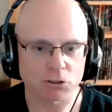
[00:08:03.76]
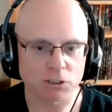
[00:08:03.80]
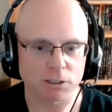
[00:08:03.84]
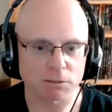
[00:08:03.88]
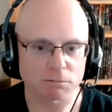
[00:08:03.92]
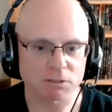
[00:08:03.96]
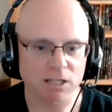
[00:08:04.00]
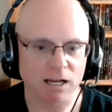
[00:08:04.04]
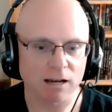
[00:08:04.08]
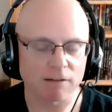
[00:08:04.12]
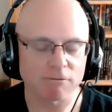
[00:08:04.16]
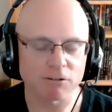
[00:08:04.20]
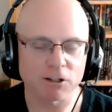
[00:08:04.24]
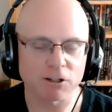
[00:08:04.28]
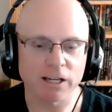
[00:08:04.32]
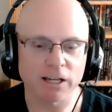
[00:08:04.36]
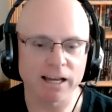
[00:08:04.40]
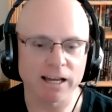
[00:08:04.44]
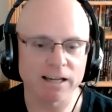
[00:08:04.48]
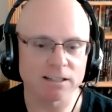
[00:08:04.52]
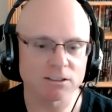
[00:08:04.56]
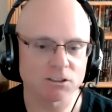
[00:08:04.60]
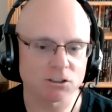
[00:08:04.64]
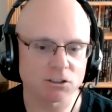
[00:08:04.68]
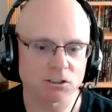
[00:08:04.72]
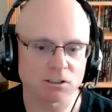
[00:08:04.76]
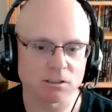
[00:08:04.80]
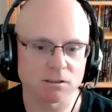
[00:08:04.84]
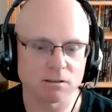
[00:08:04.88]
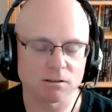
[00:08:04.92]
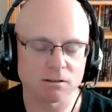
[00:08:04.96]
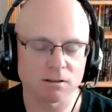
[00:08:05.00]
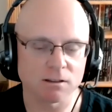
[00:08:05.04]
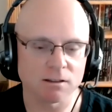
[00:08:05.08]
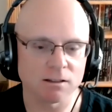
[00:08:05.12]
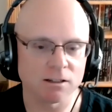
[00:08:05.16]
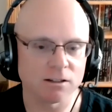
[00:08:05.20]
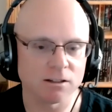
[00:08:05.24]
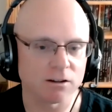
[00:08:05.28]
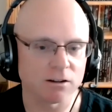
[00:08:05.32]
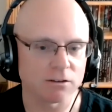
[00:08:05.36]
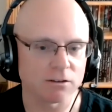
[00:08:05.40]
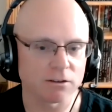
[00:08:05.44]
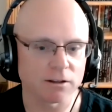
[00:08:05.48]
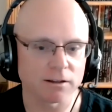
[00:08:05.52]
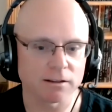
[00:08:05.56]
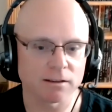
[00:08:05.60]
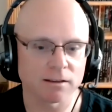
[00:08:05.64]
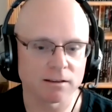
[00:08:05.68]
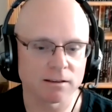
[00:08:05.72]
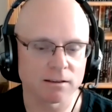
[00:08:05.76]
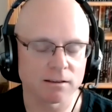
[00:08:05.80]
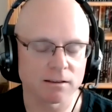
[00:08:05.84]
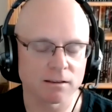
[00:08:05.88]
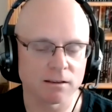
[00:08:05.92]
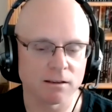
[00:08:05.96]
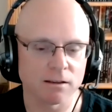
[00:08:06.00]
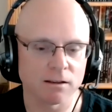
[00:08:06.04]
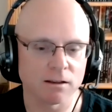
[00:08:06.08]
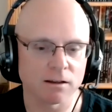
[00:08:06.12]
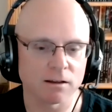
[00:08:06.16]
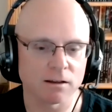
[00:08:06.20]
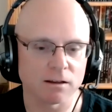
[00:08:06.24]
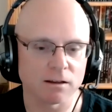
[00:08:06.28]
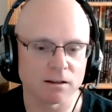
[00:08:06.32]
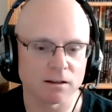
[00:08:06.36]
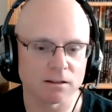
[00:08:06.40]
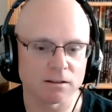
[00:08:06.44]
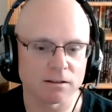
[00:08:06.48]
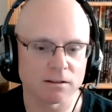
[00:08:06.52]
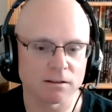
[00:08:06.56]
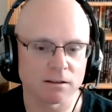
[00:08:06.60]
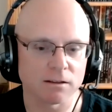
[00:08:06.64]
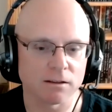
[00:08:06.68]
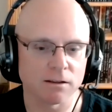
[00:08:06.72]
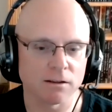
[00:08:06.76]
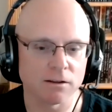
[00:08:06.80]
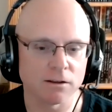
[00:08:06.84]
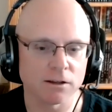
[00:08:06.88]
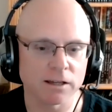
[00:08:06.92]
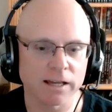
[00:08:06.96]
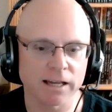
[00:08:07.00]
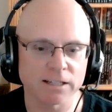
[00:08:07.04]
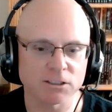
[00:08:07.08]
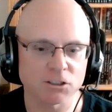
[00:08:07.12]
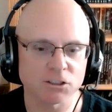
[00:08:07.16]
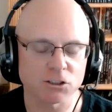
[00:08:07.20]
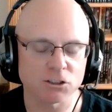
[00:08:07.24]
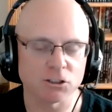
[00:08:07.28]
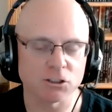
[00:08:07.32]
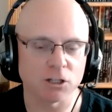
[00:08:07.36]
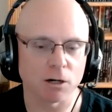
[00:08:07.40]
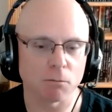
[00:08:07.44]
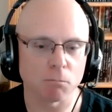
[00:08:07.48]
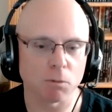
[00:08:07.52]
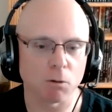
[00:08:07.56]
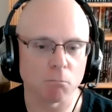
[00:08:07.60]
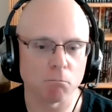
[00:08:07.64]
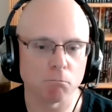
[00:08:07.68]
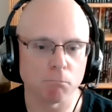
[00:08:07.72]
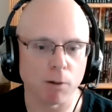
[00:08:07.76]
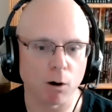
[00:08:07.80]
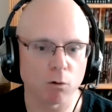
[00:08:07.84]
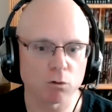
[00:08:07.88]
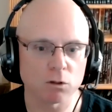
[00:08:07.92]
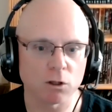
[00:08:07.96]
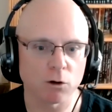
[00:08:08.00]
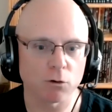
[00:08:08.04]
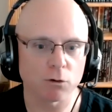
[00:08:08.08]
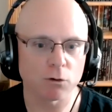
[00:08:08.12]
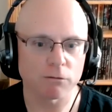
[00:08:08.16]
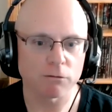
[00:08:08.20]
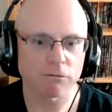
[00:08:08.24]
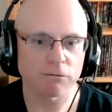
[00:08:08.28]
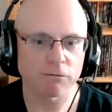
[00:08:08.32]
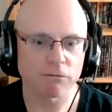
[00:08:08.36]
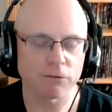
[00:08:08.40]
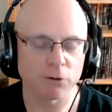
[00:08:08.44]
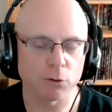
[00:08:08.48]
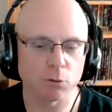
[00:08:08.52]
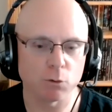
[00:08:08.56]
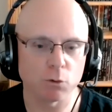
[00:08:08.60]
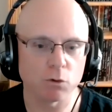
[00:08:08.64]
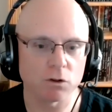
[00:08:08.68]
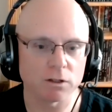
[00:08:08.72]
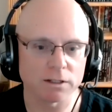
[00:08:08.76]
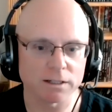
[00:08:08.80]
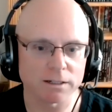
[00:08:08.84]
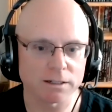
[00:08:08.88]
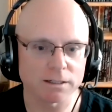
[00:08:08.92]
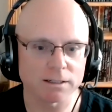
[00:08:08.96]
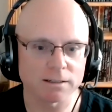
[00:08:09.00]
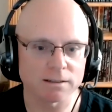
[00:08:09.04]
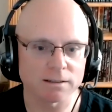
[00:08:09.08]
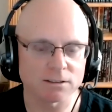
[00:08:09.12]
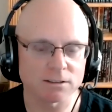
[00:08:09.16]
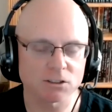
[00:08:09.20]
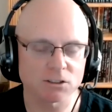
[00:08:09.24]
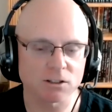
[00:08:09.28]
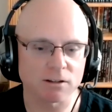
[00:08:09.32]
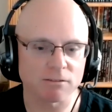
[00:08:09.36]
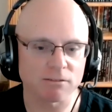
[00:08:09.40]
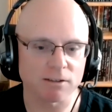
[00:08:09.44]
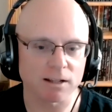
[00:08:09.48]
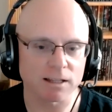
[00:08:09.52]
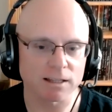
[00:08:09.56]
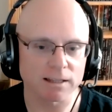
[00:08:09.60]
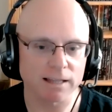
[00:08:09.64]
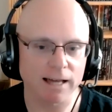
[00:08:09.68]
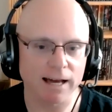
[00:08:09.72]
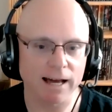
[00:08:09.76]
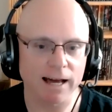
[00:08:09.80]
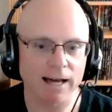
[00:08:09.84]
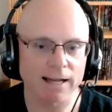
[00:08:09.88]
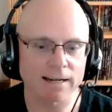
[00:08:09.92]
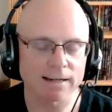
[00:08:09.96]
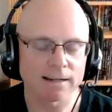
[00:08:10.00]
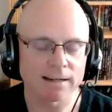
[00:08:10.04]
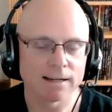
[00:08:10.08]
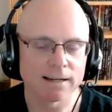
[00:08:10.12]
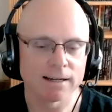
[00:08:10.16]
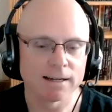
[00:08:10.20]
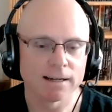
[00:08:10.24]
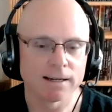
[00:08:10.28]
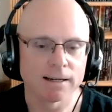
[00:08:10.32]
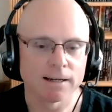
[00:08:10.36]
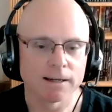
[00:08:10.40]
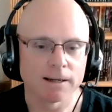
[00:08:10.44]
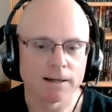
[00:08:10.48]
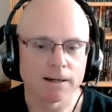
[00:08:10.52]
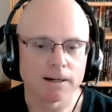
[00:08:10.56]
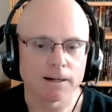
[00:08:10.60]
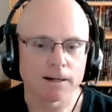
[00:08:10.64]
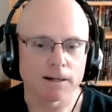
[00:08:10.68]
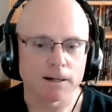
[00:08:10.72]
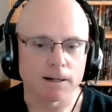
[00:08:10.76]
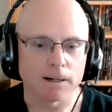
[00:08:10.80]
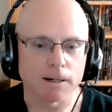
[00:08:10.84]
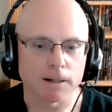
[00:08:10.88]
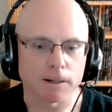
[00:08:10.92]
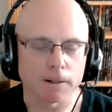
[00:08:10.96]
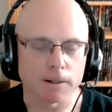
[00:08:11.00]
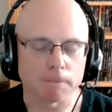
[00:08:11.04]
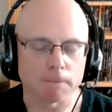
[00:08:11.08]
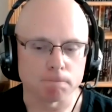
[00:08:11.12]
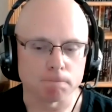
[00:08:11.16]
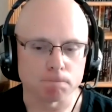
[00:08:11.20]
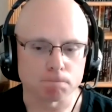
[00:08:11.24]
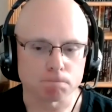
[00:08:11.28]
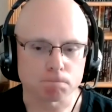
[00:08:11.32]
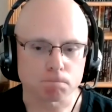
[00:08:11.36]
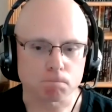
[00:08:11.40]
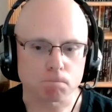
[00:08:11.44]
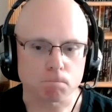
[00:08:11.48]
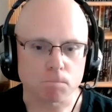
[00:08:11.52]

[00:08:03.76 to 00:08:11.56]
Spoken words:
ships have. You can't just, you can't just dump a boatload of fuel in it and stuff like that, because